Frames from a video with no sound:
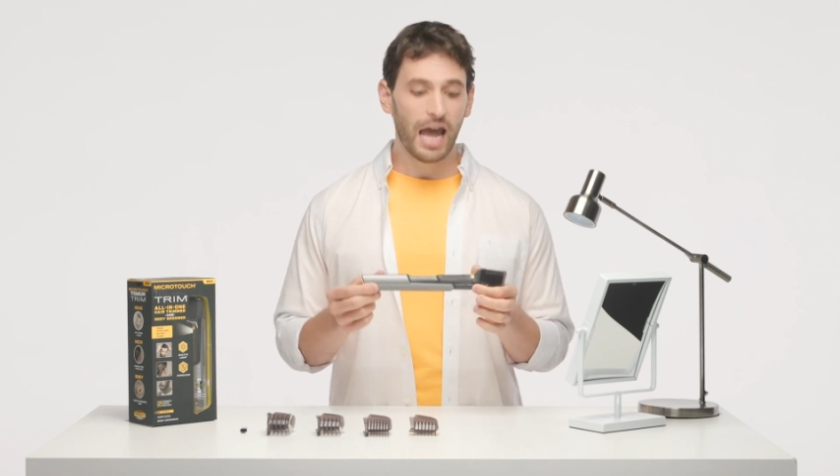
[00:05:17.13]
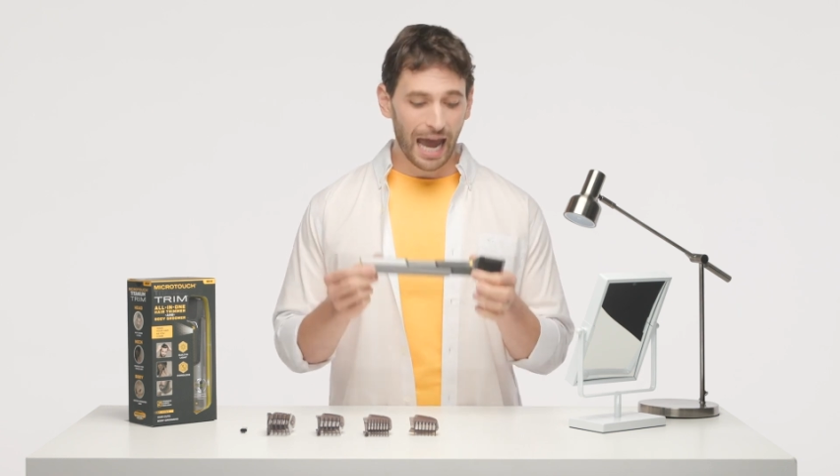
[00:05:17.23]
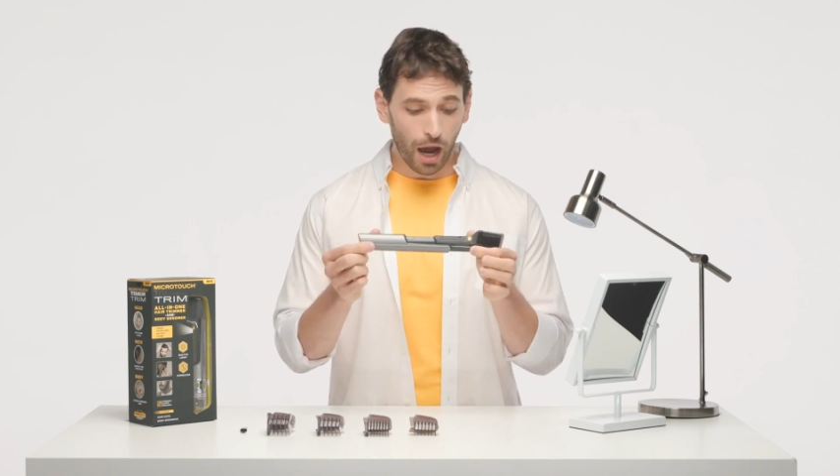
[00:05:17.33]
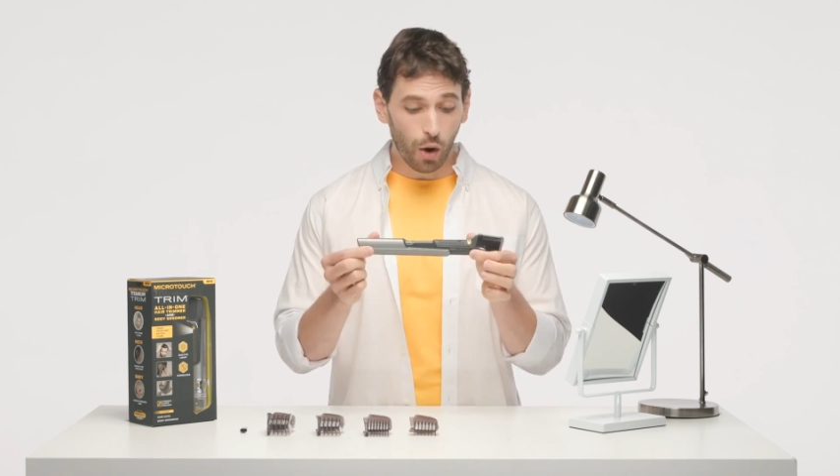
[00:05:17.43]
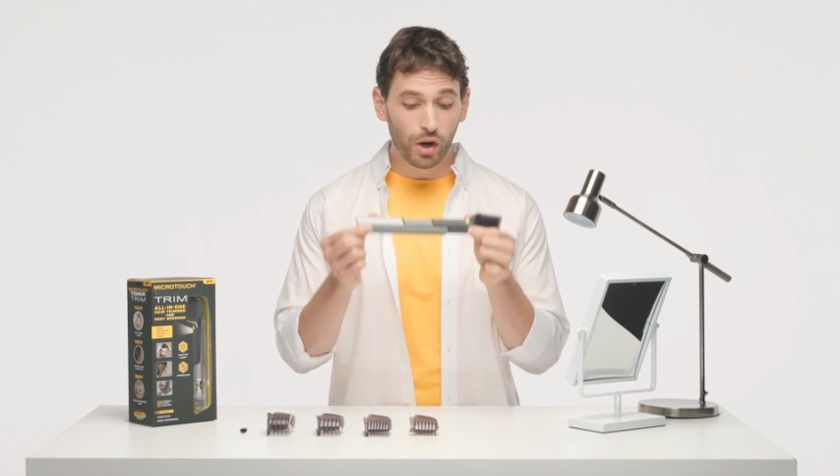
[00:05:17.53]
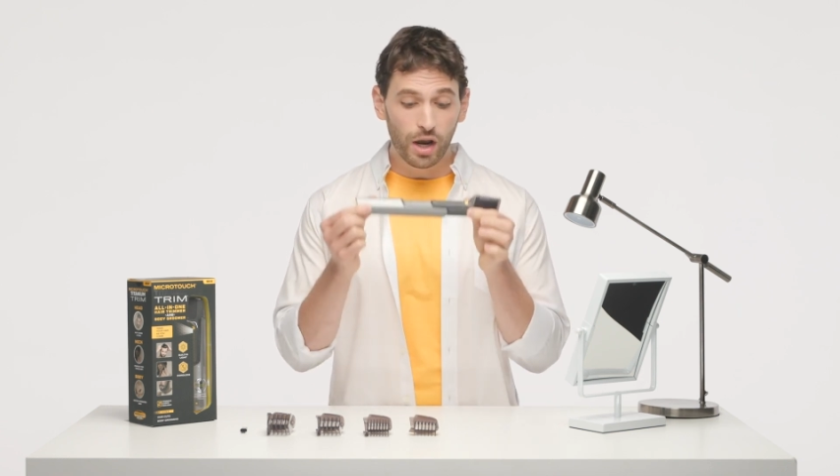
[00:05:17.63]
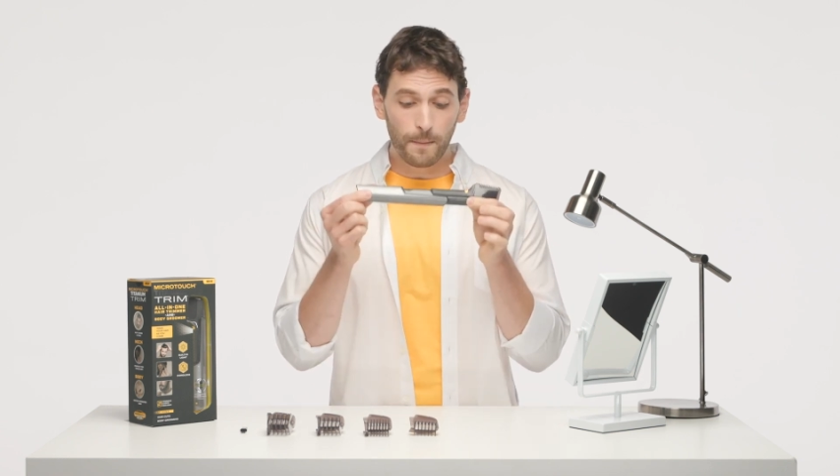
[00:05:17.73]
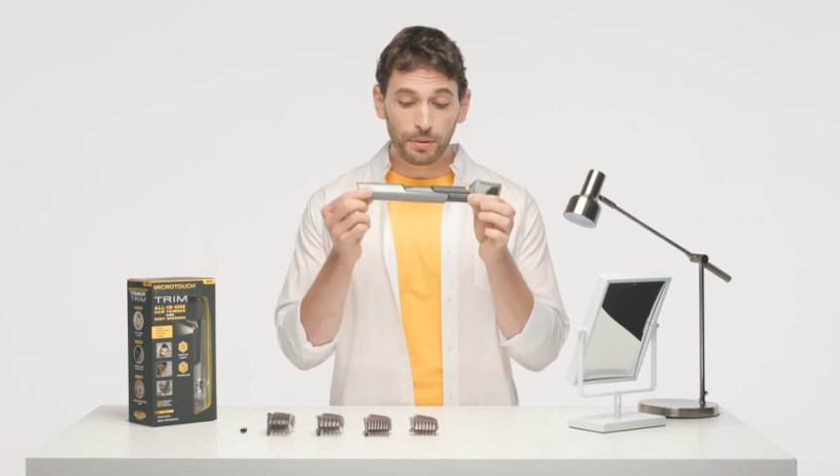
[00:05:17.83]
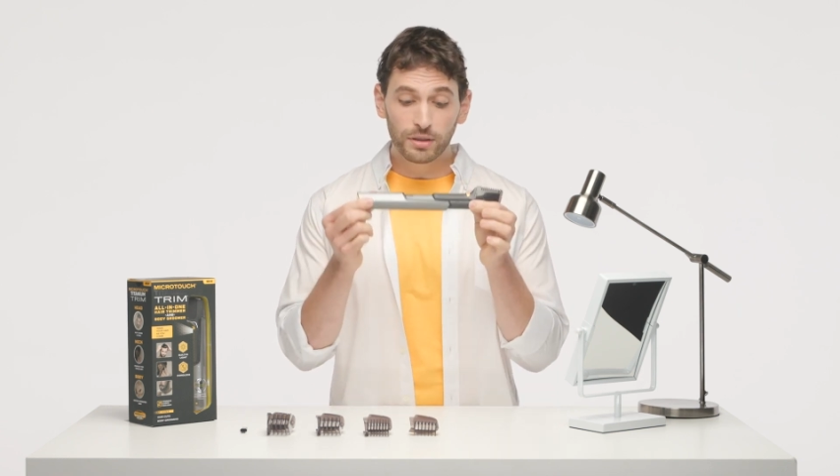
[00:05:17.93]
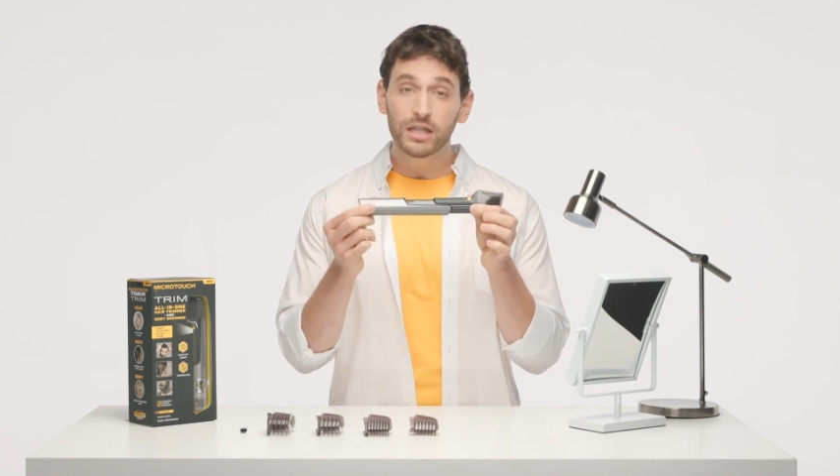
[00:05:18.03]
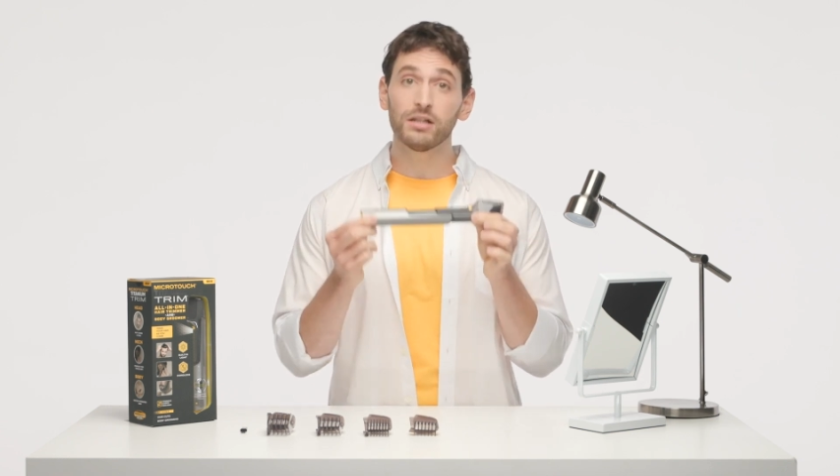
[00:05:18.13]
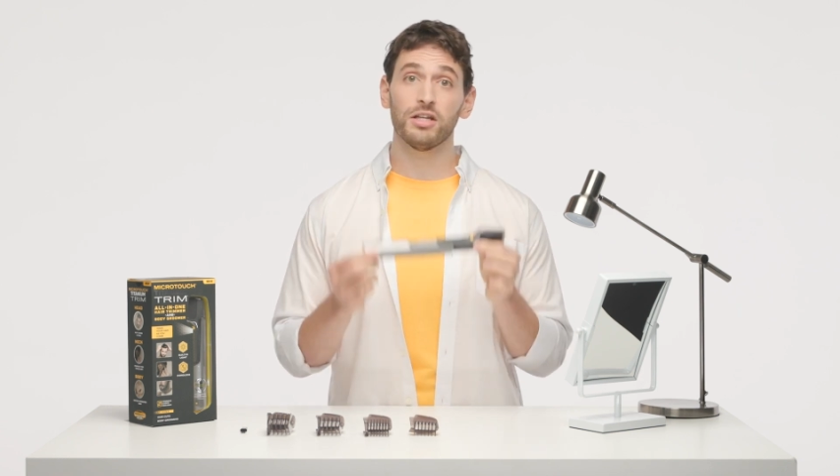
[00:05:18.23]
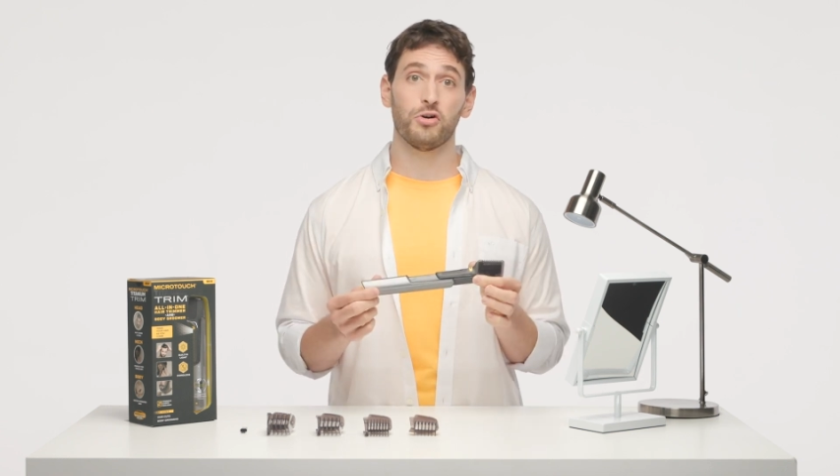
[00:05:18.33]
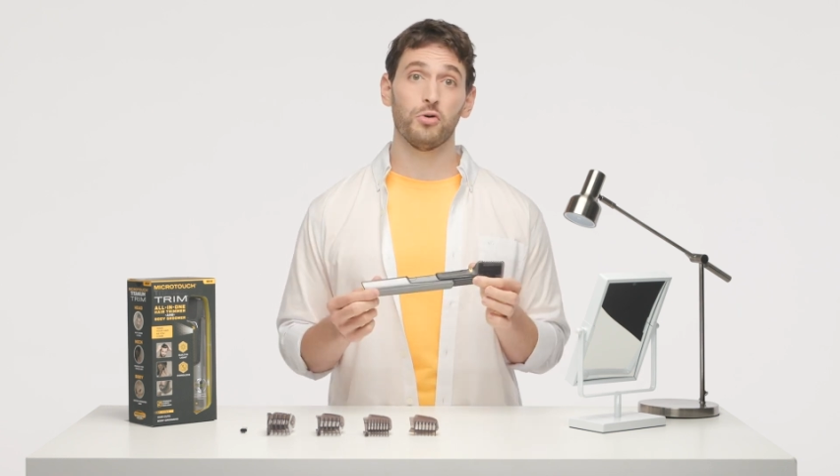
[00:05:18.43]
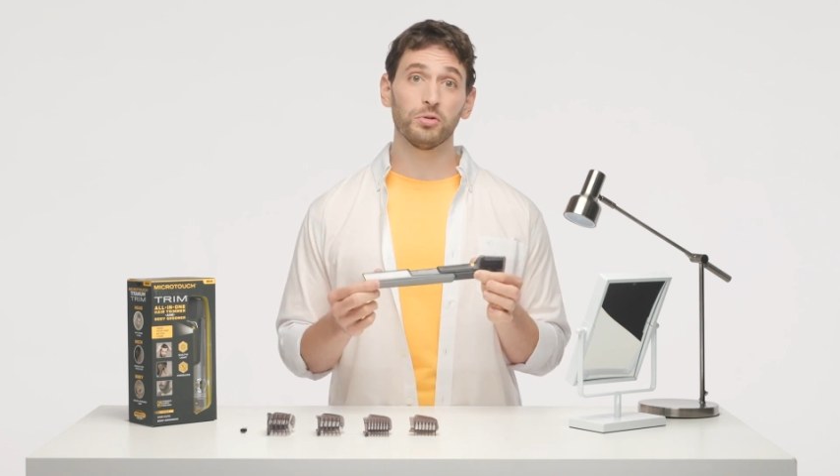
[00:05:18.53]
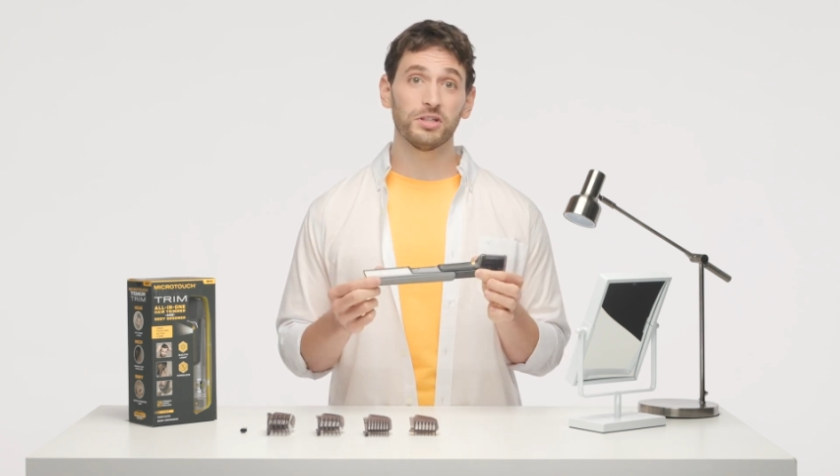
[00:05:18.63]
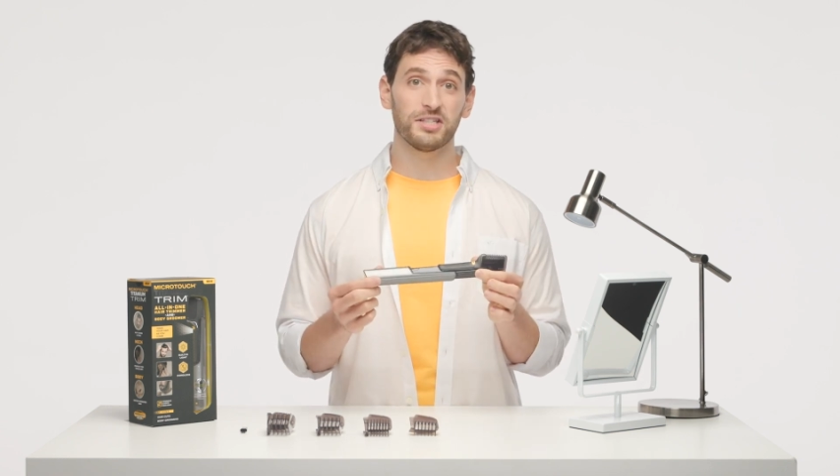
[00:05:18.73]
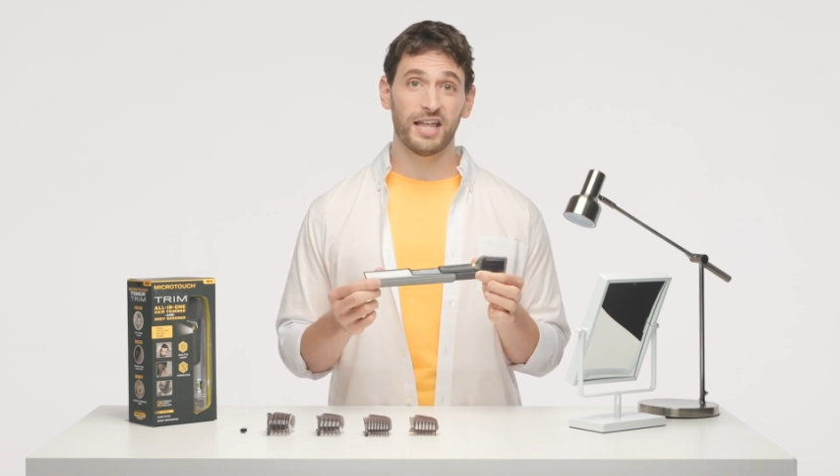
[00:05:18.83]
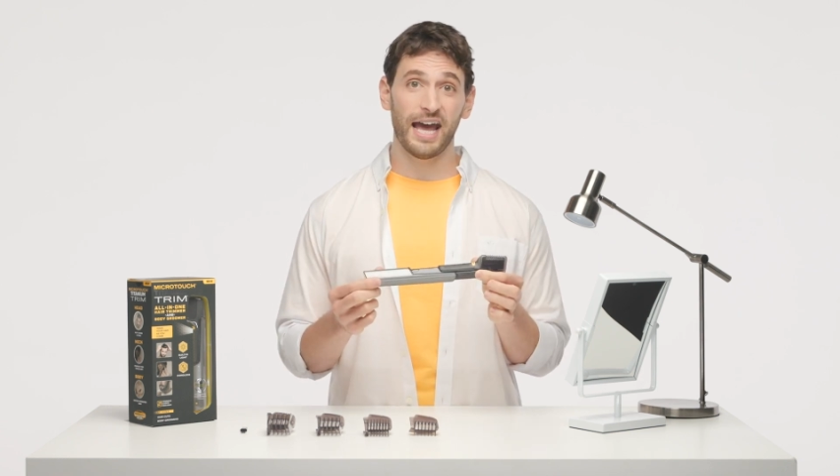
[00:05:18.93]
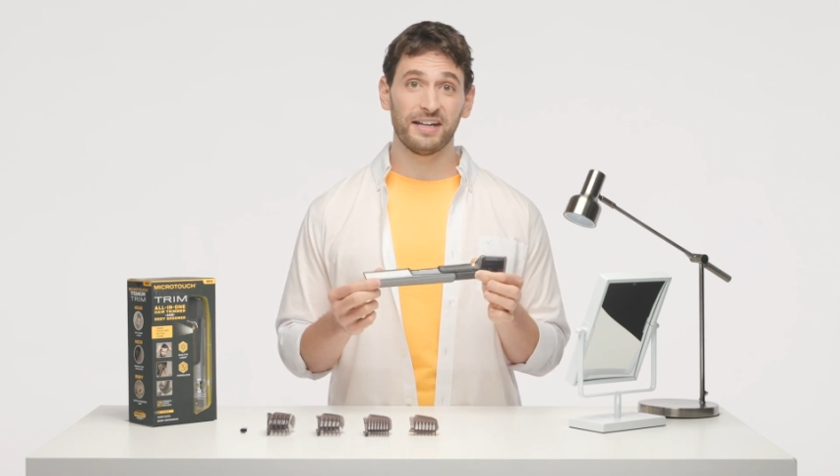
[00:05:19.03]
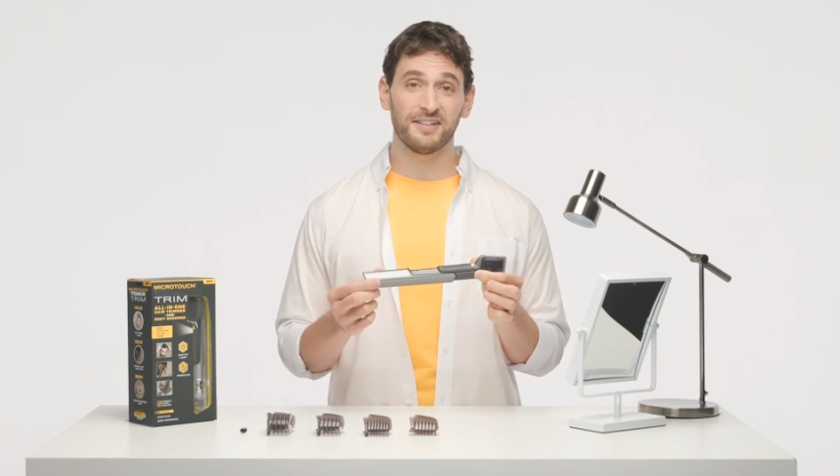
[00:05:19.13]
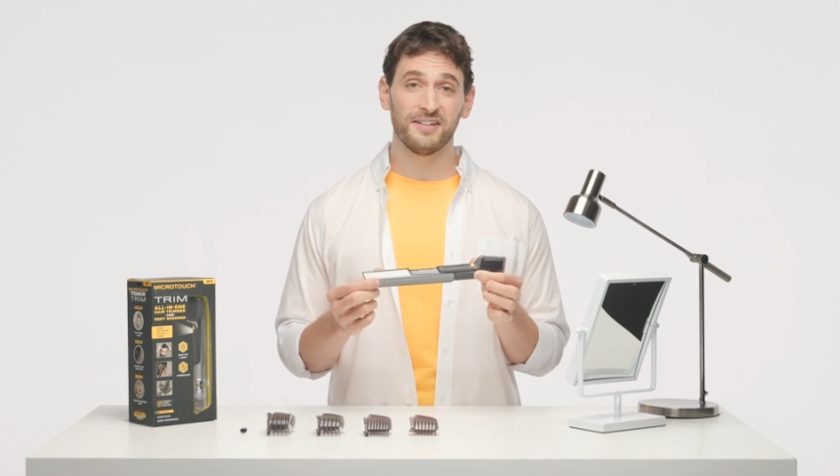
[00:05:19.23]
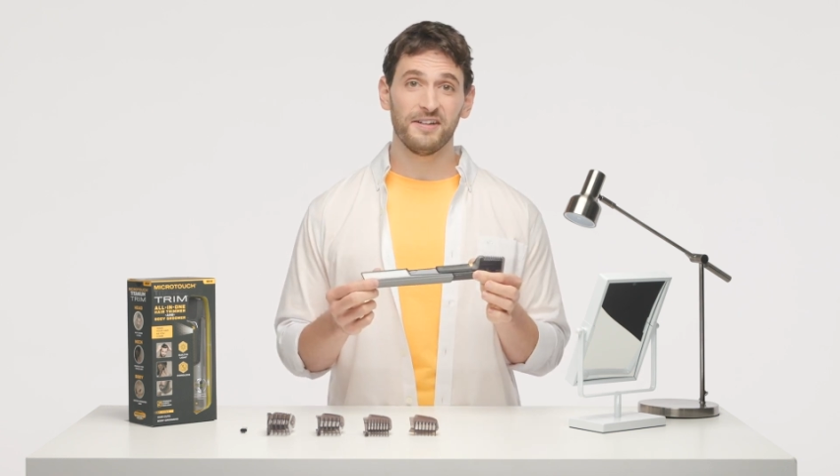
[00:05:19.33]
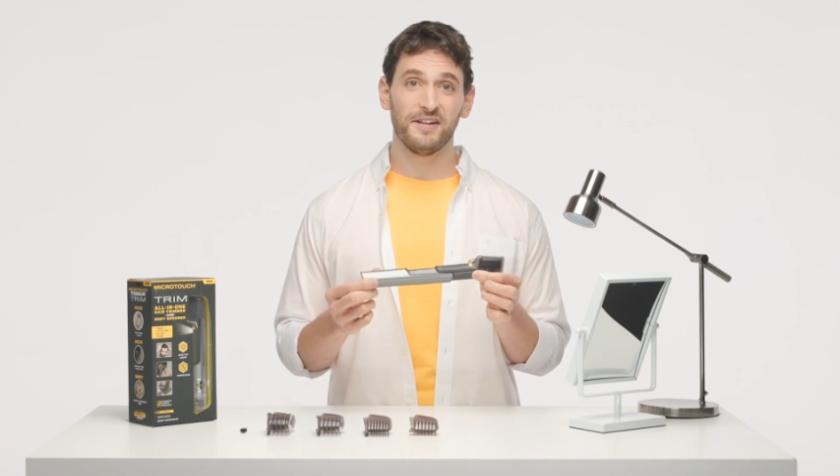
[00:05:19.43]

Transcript: How completely cool is that?